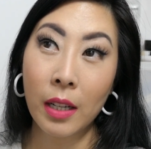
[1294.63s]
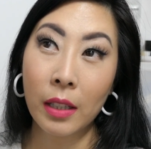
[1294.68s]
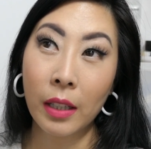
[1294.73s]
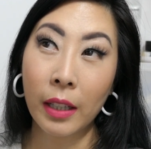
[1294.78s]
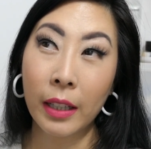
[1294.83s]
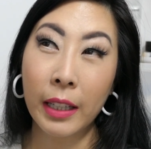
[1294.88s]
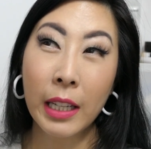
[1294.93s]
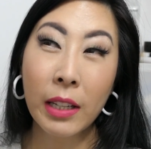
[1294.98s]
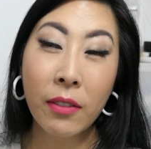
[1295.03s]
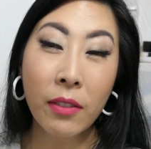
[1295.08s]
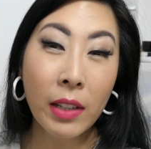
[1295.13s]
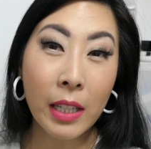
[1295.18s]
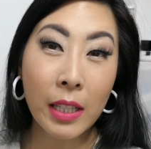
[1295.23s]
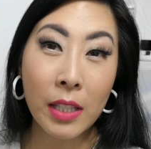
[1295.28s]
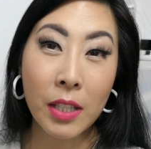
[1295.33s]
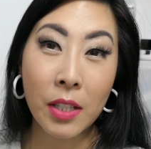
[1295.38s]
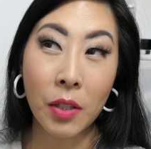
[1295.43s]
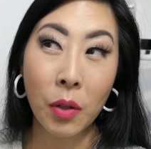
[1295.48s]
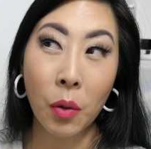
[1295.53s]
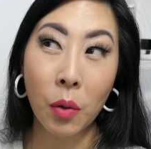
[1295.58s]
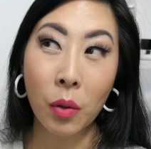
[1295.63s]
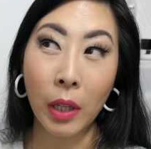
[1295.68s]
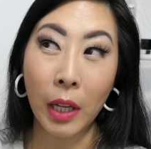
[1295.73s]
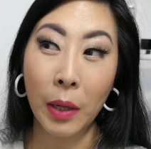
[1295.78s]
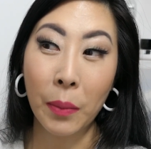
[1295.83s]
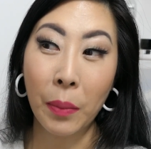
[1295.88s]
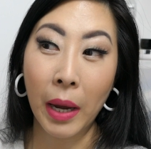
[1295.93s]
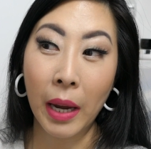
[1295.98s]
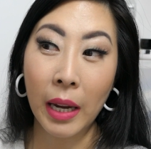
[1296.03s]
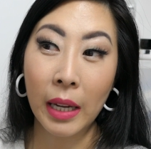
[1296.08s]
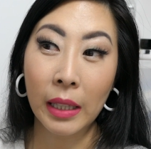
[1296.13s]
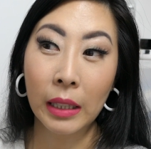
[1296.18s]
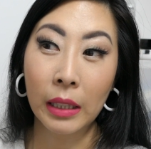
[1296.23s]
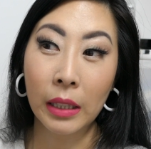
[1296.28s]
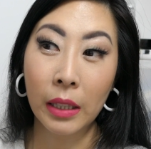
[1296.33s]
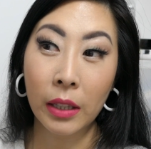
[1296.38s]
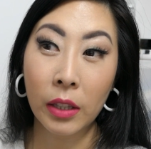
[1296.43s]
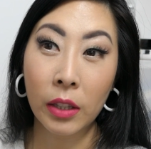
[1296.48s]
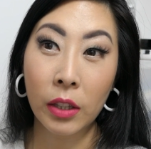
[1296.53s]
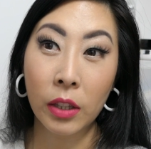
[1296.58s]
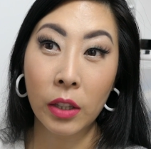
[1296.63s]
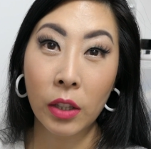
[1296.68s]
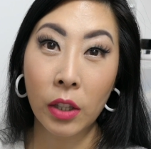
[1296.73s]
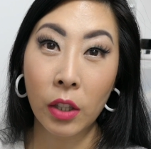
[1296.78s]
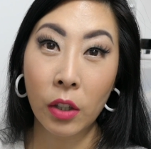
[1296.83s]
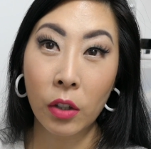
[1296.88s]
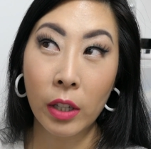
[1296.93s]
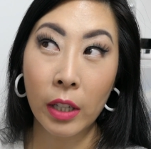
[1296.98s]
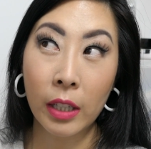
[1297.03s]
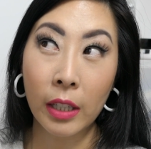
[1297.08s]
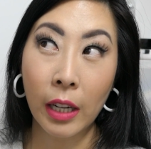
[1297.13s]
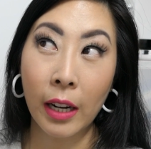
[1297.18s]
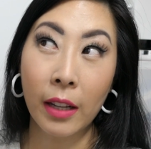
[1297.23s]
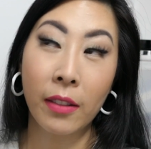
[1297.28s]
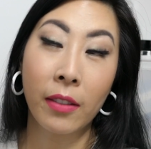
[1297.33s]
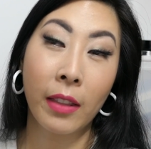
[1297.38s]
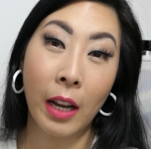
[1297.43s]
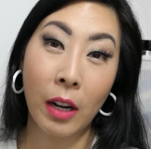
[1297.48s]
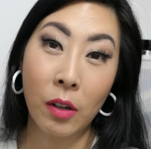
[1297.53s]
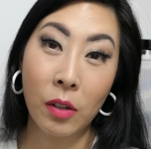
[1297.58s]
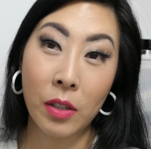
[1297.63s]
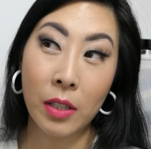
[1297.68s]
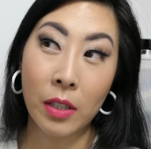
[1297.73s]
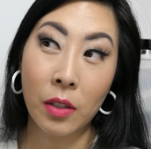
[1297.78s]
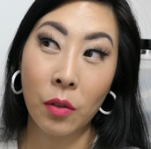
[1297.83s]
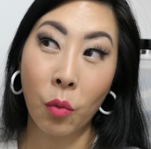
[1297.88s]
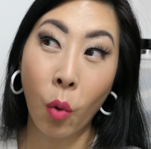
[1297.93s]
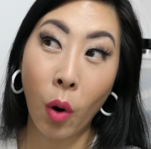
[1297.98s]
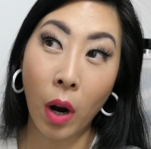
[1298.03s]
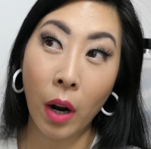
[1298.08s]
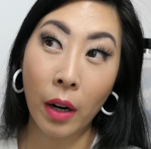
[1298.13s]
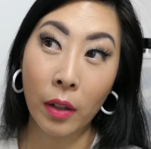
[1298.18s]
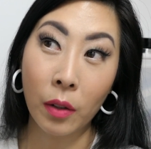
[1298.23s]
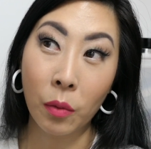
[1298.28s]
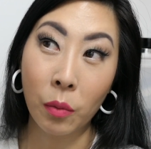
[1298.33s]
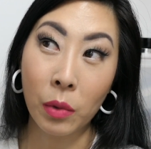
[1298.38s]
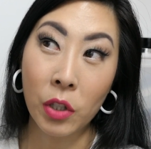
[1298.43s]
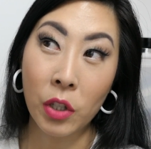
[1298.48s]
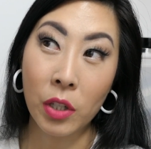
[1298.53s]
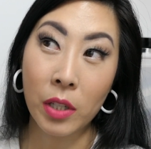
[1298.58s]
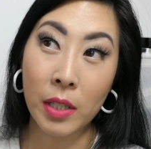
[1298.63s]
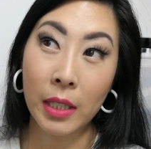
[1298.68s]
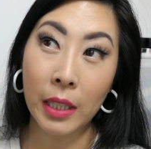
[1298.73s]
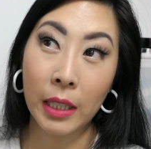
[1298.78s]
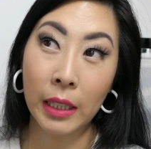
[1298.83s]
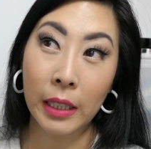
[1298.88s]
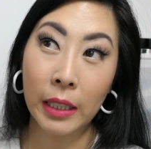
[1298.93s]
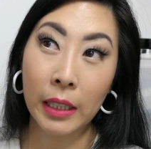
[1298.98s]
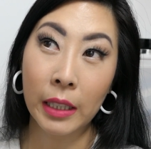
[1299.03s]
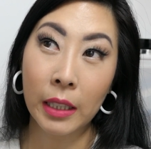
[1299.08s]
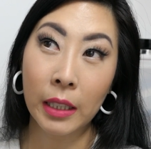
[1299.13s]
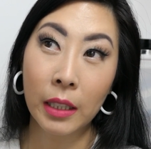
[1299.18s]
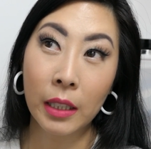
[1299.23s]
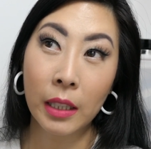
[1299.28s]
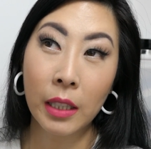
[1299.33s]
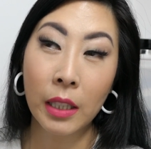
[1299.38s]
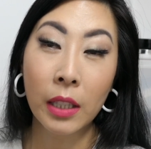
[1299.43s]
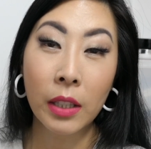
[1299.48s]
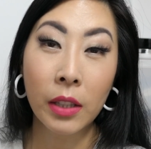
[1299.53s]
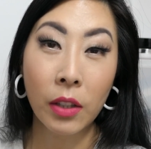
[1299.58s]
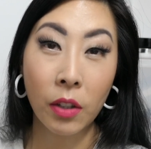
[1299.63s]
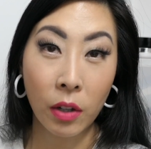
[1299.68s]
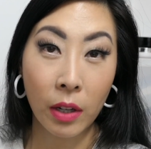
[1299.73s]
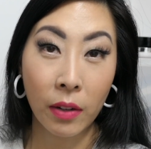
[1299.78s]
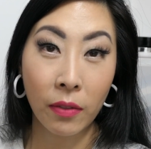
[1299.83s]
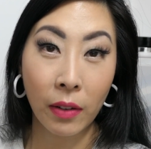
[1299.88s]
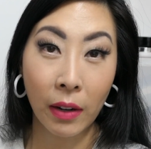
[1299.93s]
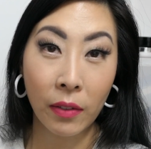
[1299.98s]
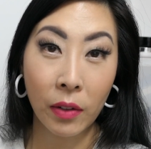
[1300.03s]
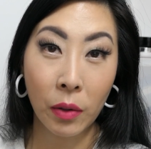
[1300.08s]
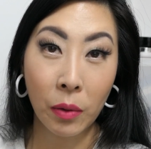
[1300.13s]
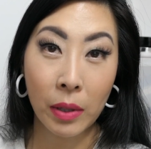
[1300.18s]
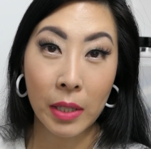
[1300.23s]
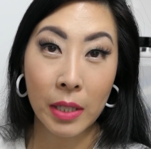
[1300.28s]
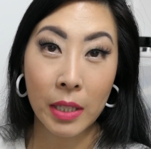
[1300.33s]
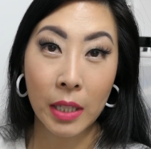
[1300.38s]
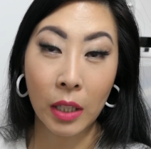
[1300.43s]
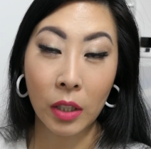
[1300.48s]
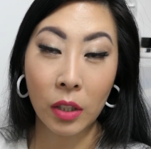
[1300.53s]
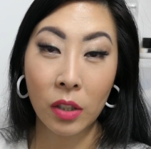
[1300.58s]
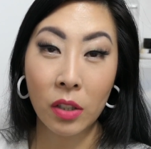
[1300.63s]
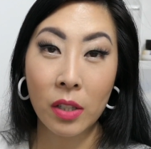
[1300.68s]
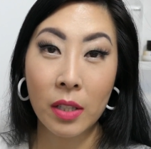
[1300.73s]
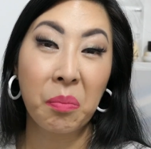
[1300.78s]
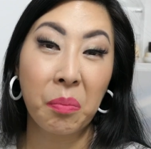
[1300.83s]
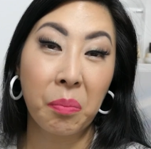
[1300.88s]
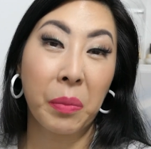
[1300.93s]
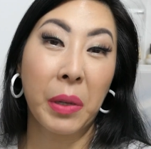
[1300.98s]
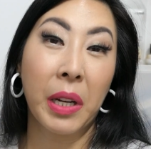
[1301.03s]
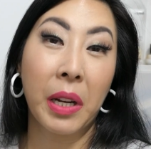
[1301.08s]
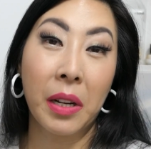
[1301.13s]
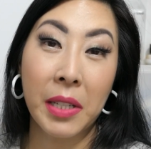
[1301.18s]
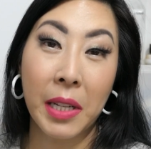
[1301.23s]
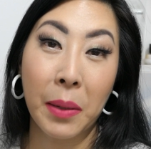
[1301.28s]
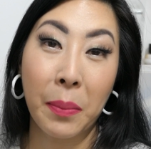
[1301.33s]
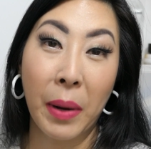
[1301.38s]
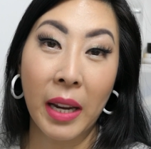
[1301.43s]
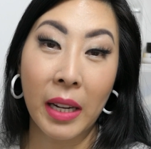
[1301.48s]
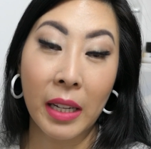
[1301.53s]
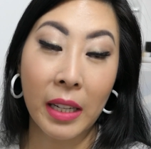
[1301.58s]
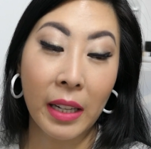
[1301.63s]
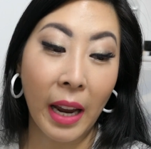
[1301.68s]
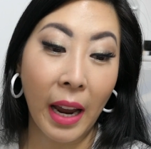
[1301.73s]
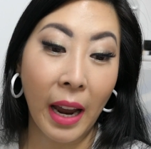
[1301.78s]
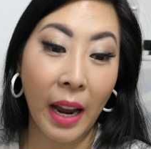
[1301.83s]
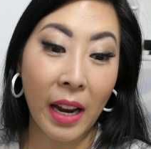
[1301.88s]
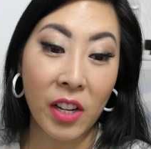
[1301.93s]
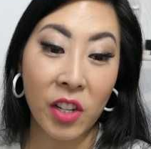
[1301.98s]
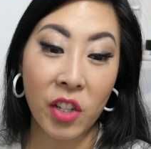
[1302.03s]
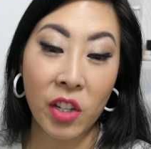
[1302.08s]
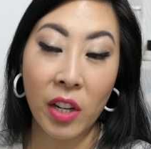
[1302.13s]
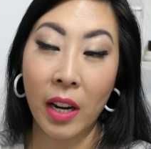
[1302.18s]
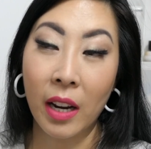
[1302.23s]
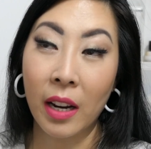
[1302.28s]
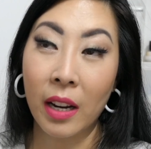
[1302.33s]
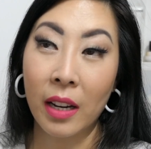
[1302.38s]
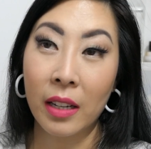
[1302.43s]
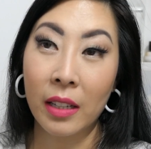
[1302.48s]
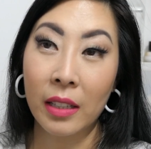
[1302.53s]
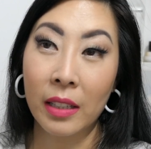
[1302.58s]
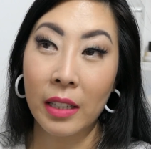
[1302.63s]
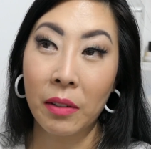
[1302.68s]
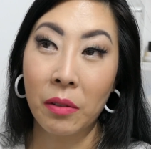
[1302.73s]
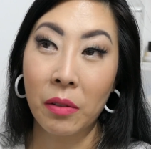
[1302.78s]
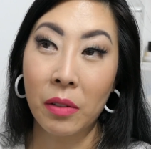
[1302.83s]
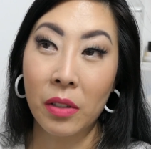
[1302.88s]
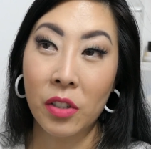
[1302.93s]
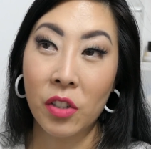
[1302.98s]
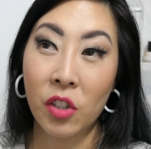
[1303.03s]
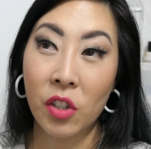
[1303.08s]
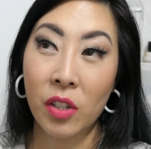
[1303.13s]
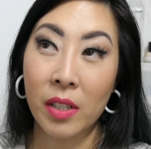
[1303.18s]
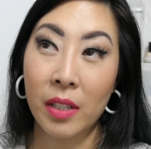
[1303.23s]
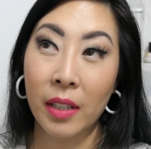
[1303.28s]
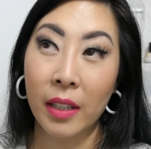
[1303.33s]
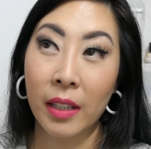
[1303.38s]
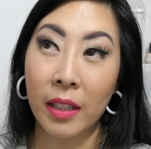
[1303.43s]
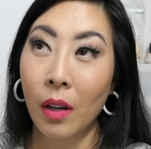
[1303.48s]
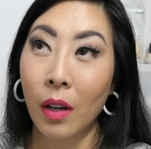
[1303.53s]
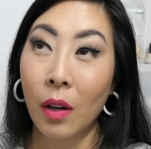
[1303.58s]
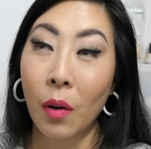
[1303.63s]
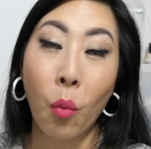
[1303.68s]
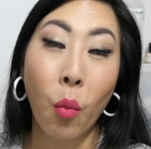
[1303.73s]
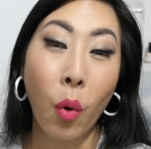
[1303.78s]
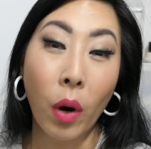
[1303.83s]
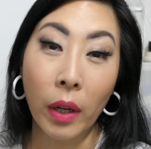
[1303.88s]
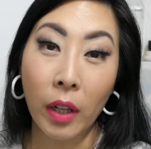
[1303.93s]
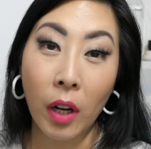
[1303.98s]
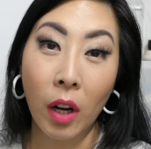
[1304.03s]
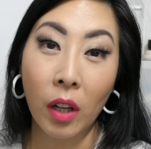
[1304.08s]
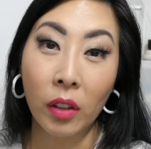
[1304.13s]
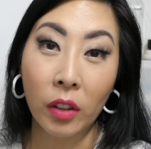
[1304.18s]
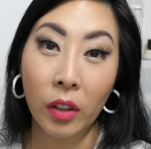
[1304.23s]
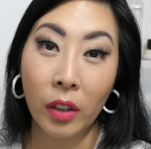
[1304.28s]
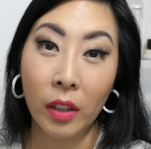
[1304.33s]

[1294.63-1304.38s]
Like, even in Seoul I paid 39,000 won, which is like 35 US dollars, because I paid in cash, and it was just like one color.